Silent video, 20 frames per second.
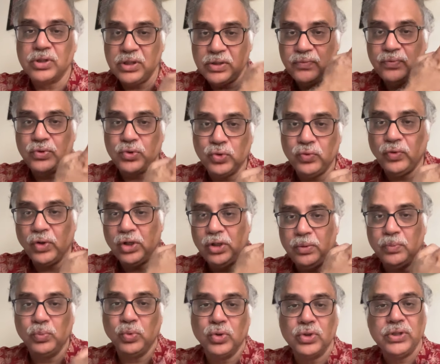There's 2
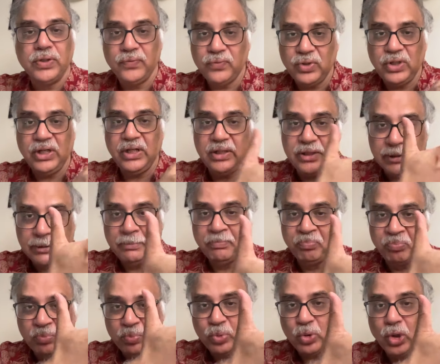volume books. If you read the
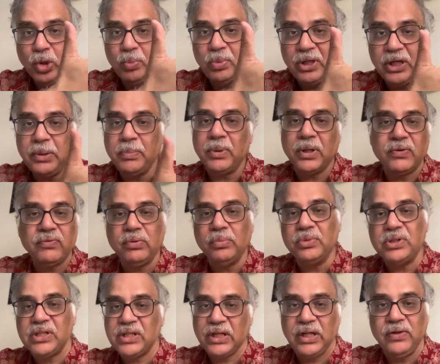probability part from
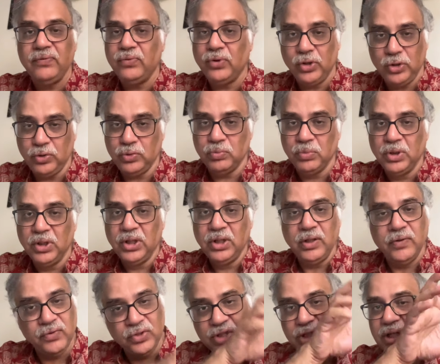the second volume,
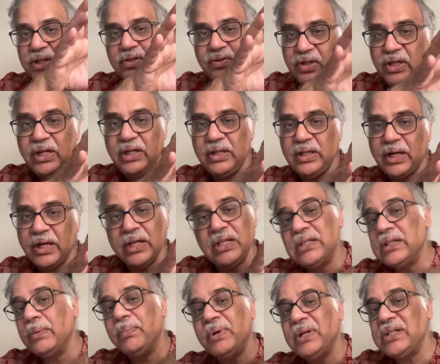if you just read that,
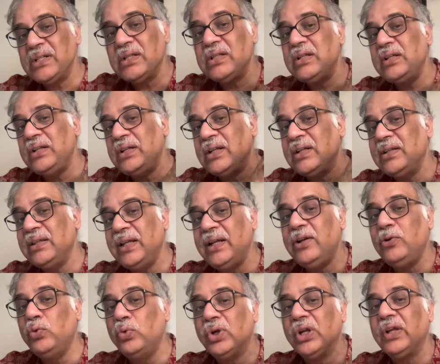in some cases they
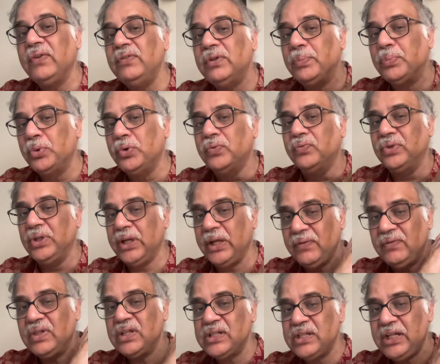don't give the proof, they
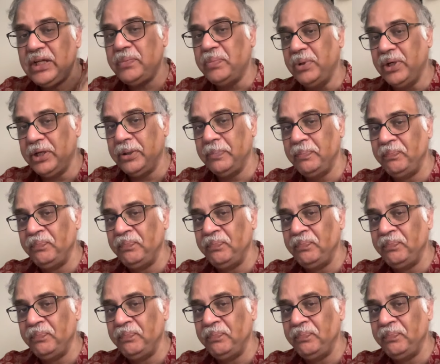give the statement.